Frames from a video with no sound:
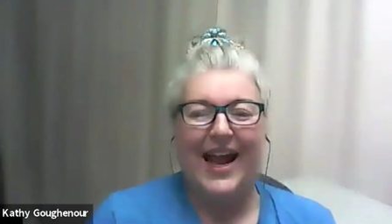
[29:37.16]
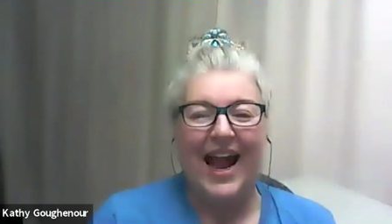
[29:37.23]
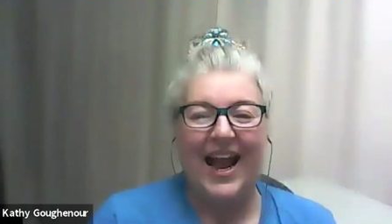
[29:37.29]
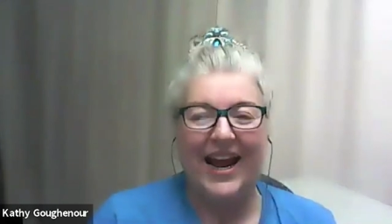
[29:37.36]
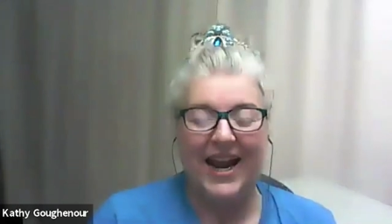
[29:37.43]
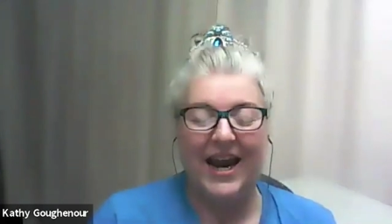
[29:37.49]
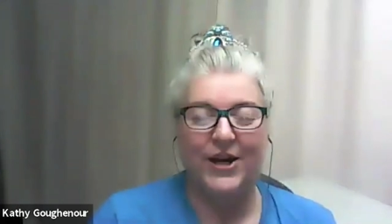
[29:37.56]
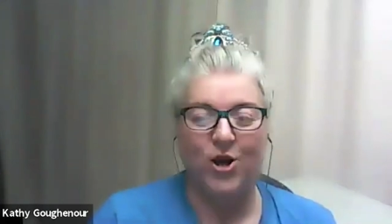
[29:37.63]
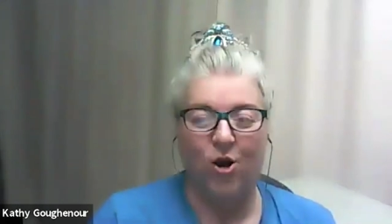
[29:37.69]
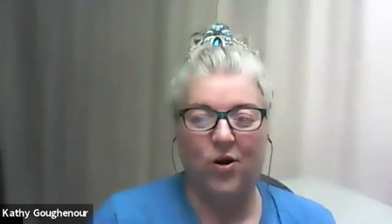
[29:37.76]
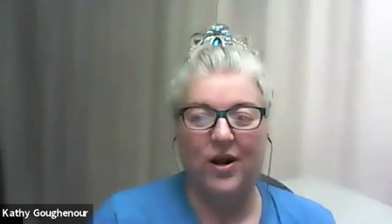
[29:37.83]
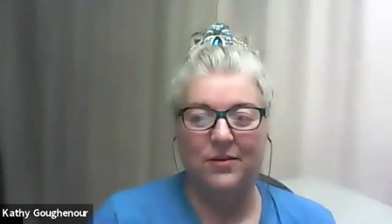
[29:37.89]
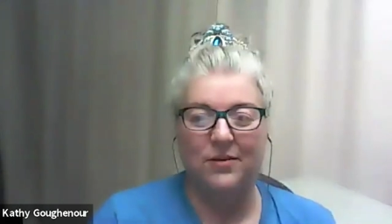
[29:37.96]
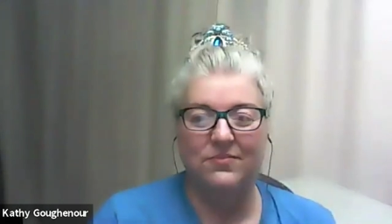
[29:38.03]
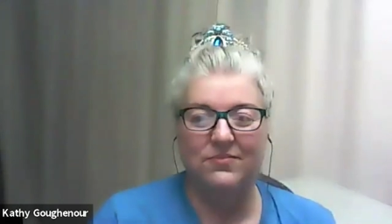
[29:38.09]
and I know
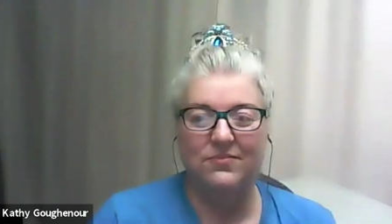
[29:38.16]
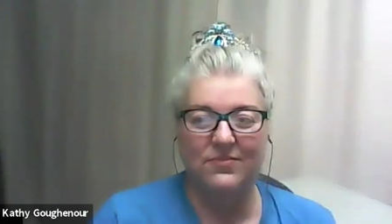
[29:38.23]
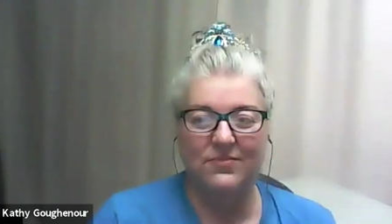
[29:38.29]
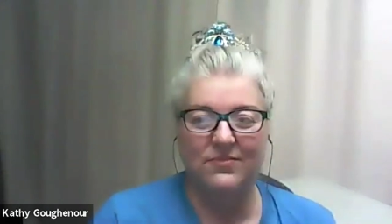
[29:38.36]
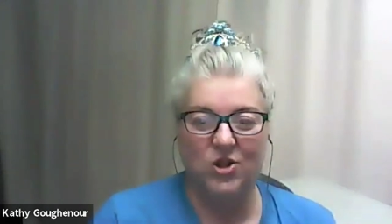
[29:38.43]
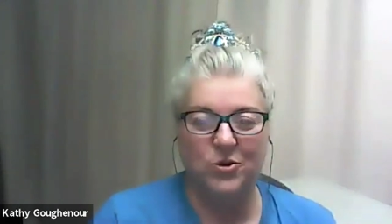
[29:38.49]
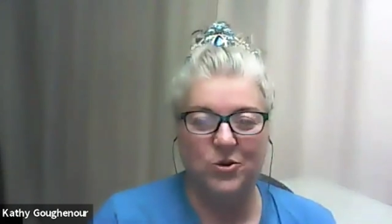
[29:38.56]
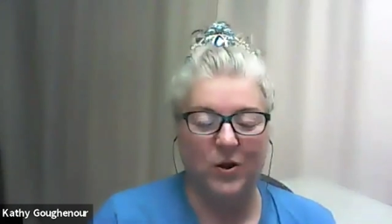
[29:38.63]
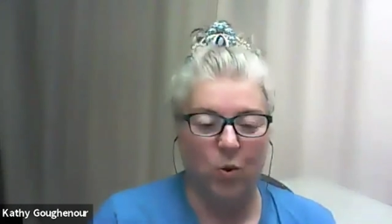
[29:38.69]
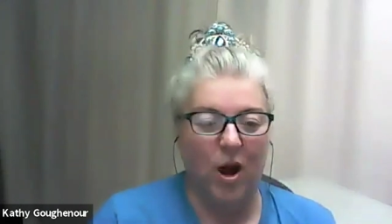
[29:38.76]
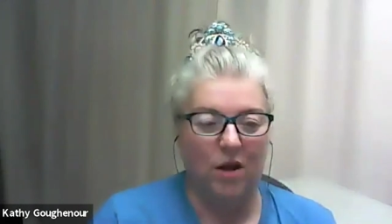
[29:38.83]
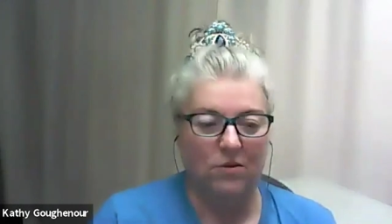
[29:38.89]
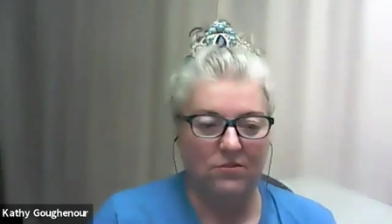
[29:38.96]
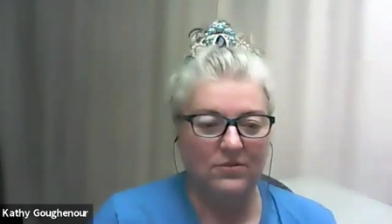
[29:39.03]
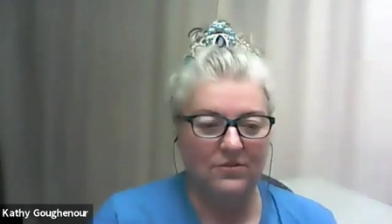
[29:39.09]
I'm doing
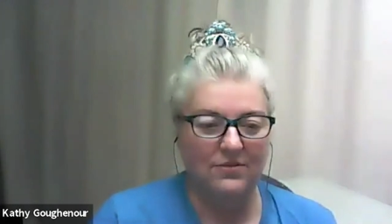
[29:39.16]
well.